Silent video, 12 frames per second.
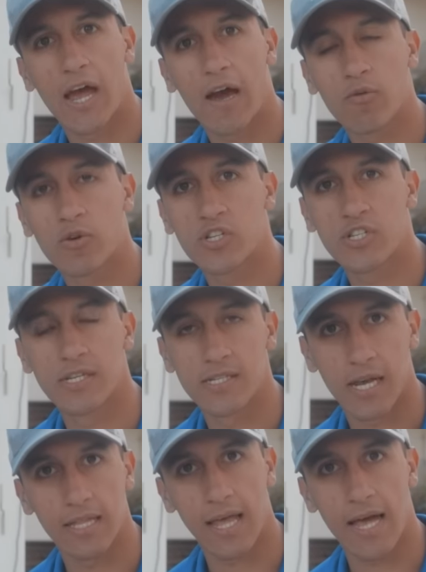hours
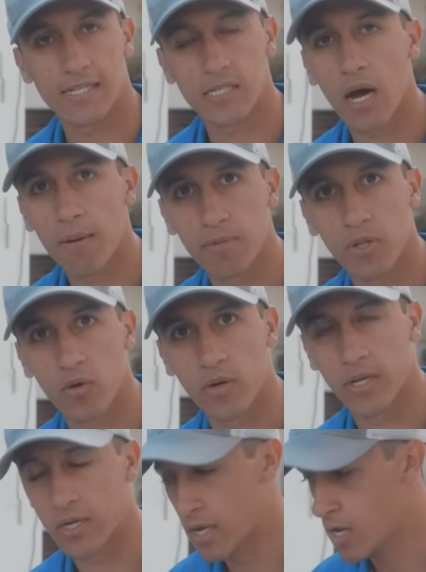since I last
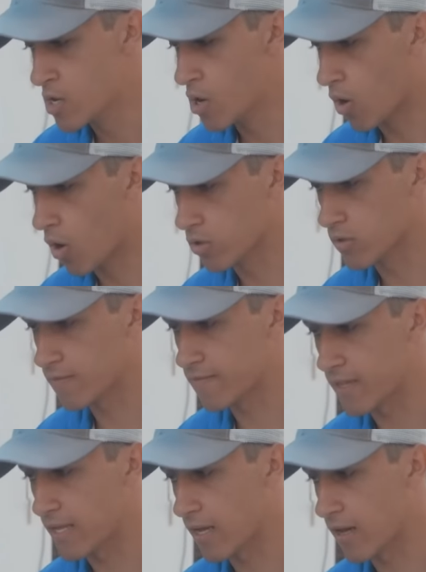uploaded all
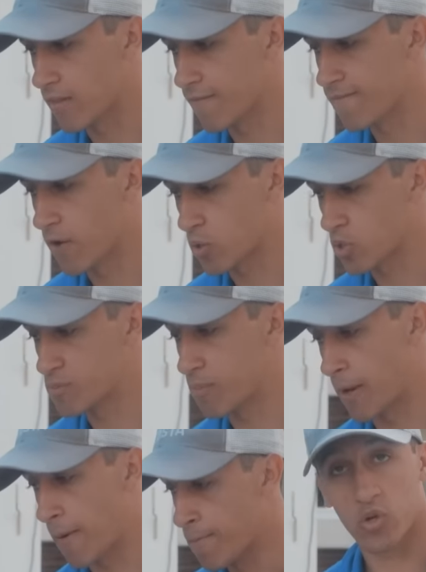of the photos,
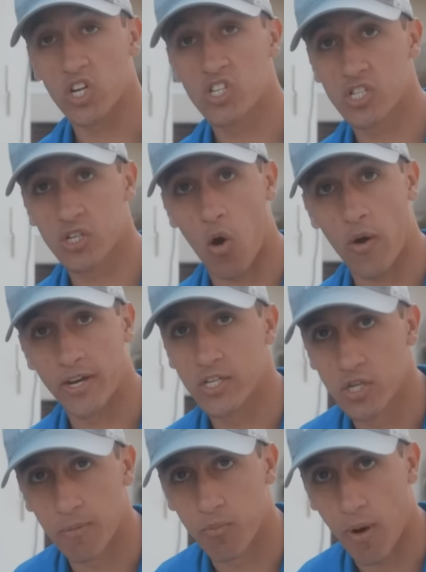but we're gonna just go ahead
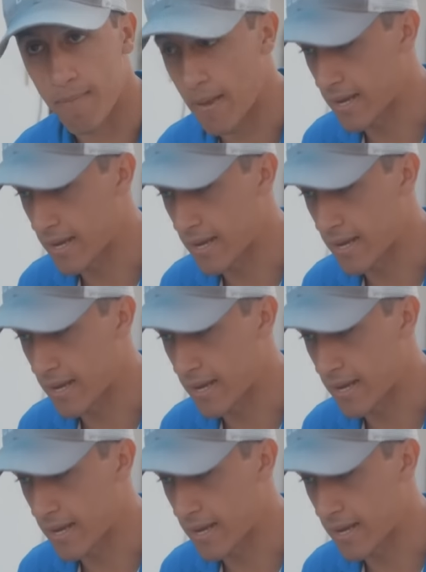and jump right